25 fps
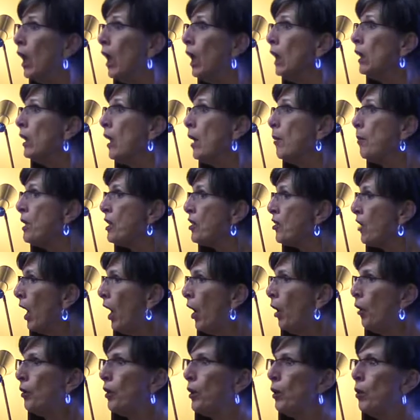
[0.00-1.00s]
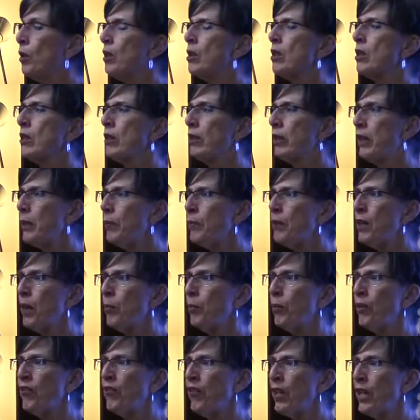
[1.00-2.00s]
Let me tell you, sleep
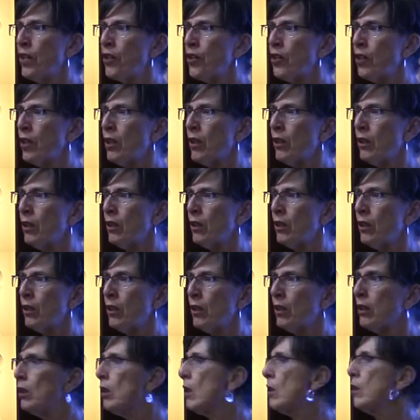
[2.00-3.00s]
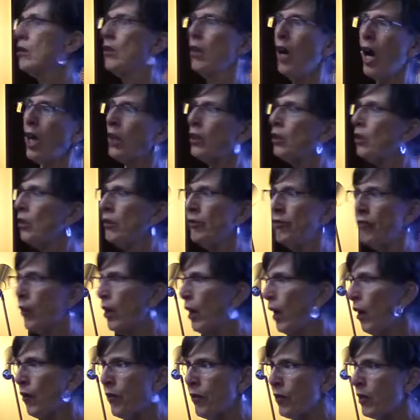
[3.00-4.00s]
deprivation is not good for
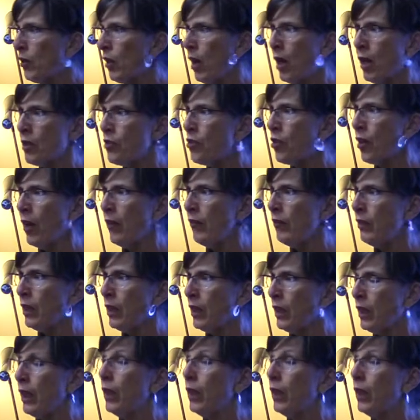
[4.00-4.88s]
healthy longevity.